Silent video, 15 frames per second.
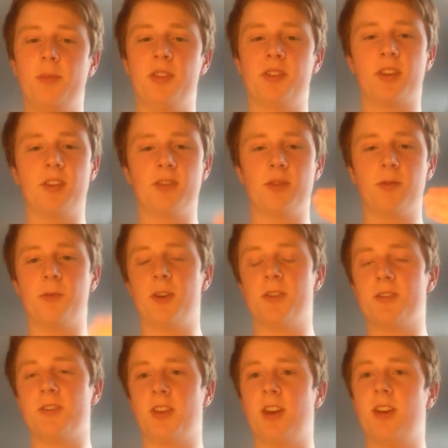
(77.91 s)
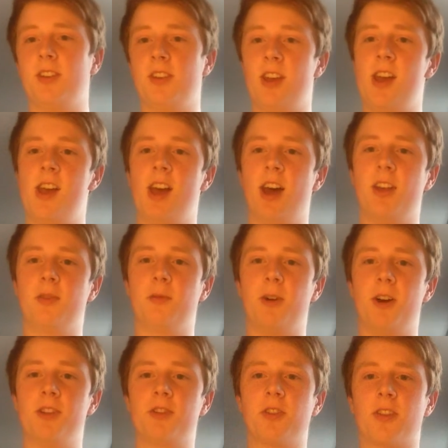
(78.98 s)
biscuits on one side and the
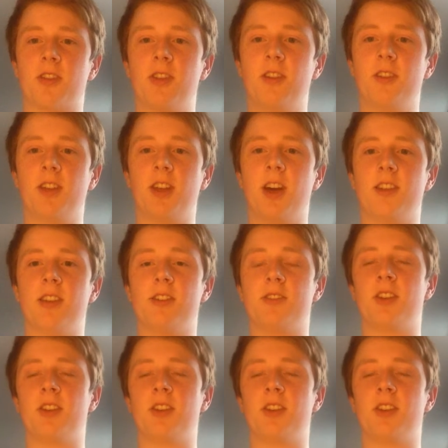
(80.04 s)
white chocolate on the other.